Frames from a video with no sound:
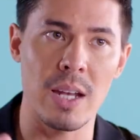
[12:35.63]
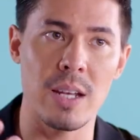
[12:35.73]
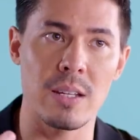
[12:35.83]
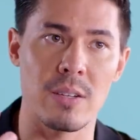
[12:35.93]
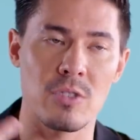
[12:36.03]
and
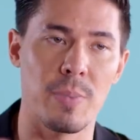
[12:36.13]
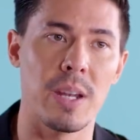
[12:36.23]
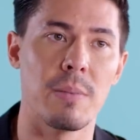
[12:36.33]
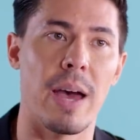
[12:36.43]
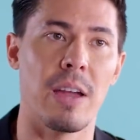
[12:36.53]
he did a
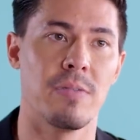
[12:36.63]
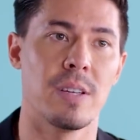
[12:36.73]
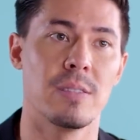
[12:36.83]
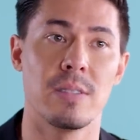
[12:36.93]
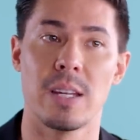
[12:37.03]
spinning back
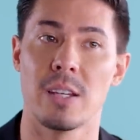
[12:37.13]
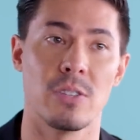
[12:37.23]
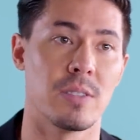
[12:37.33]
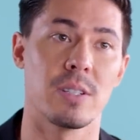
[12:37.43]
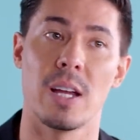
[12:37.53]
fist, and it
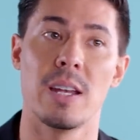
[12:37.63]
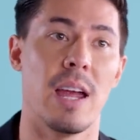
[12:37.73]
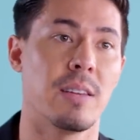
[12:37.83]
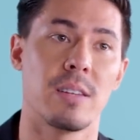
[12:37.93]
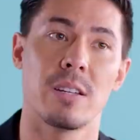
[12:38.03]
just
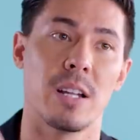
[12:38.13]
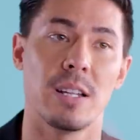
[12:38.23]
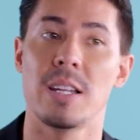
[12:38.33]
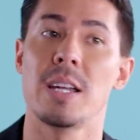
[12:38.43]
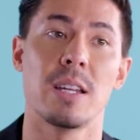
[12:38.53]
connected
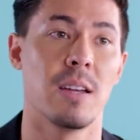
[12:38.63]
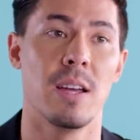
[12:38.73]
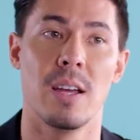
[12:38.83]
clean,